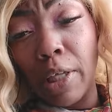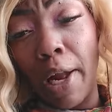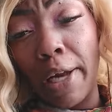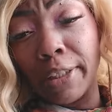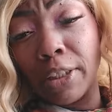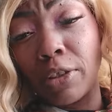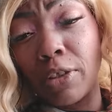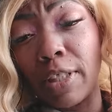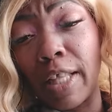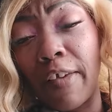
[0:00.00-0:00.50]

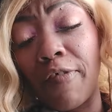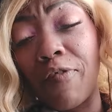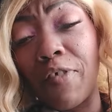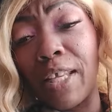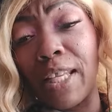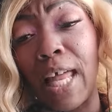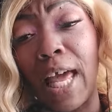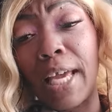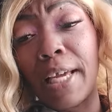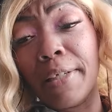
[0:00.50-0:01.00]
So they feel
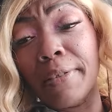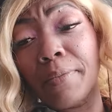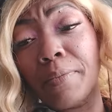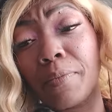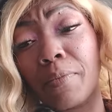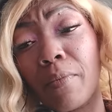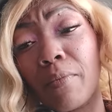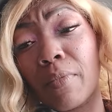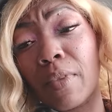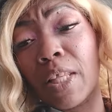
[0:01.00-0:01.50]
like
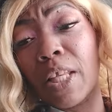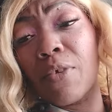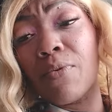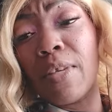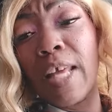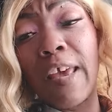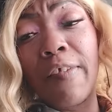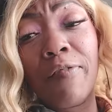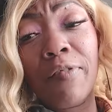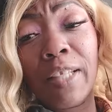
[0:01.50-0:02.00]
you
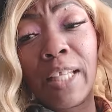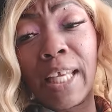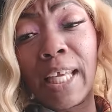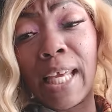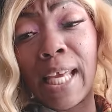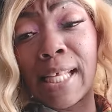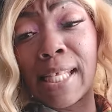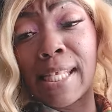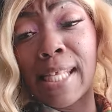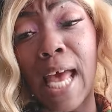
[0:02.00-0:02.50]
definitely
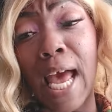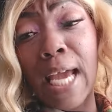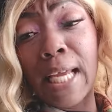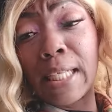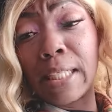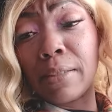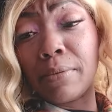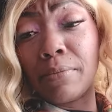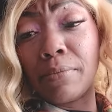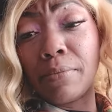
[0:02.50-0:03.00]

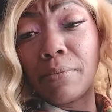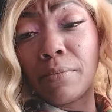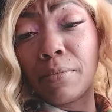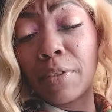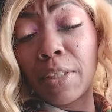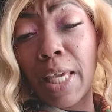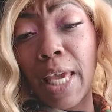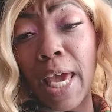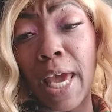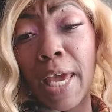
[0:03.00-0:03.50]
excited,
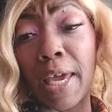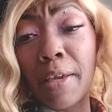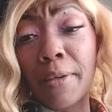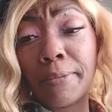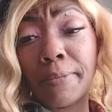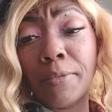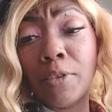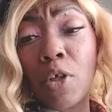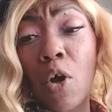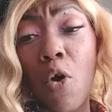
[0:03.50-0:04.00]
okay?
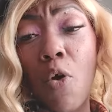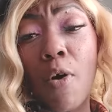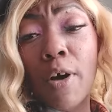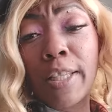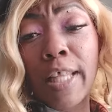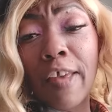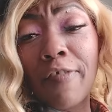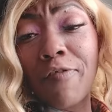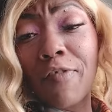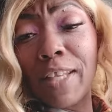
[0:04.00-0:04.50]
Or
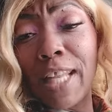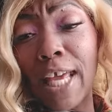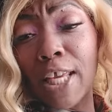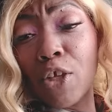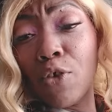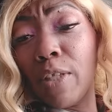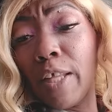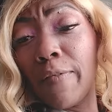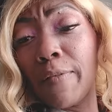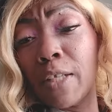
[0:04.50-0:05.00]
they feel like
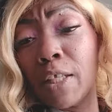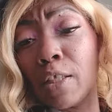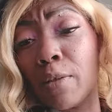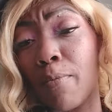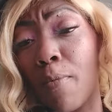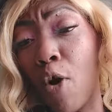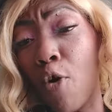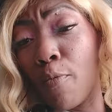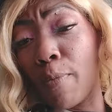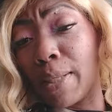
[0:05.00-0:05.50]
you living in the
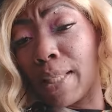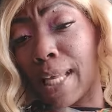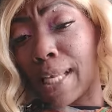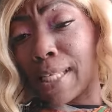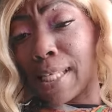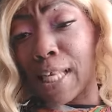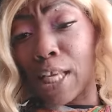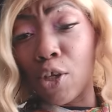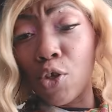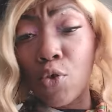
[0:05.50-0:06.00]
moment. They
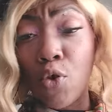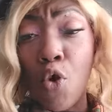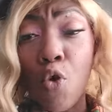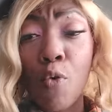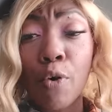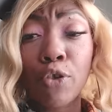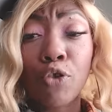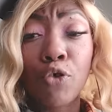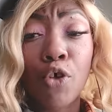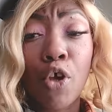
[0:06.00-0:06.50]
see you
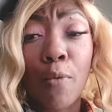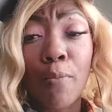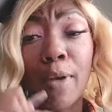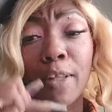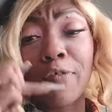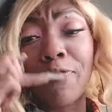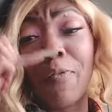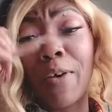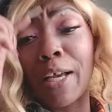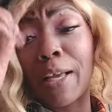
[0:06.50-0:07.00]
going through your
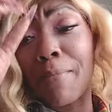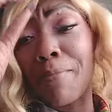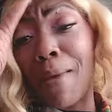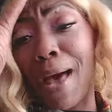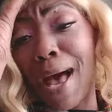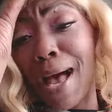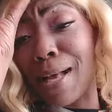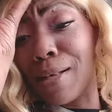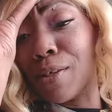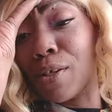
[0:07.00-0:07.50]
motherfucking
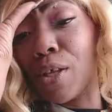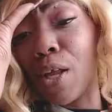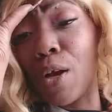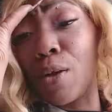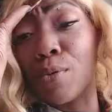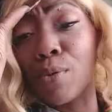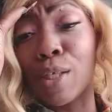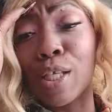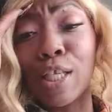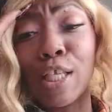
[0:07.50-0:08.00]

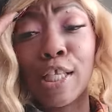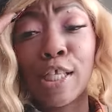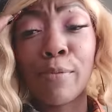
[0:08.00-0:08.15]
milestones in this